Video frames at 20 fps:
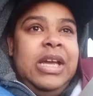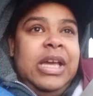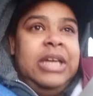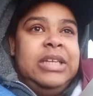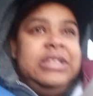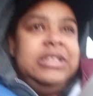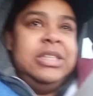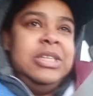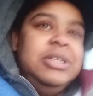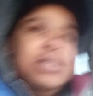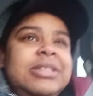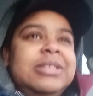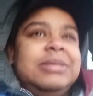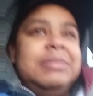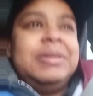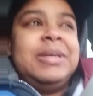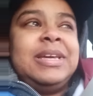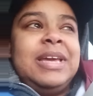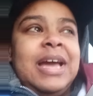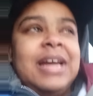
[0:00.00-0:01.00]

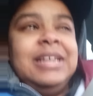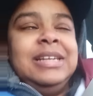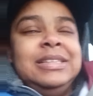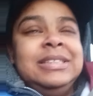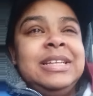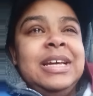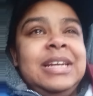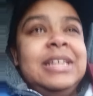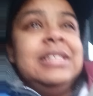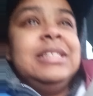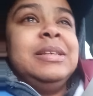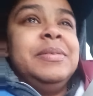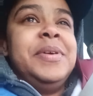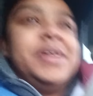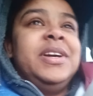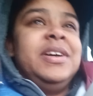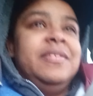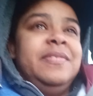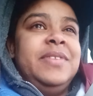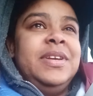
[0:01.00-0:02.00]
I decided to
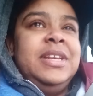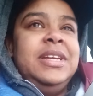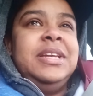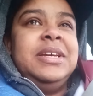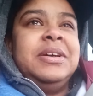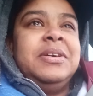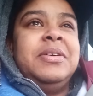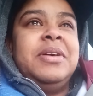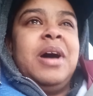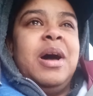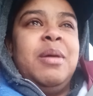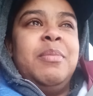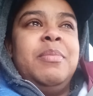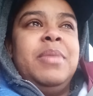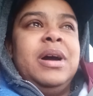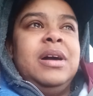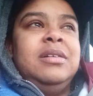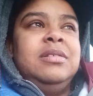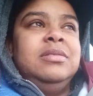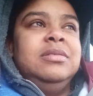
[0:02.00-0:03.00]
make a video
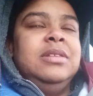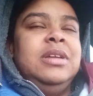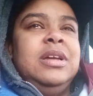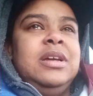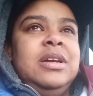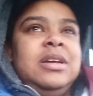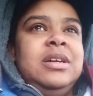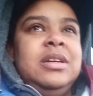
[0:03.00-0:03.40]
about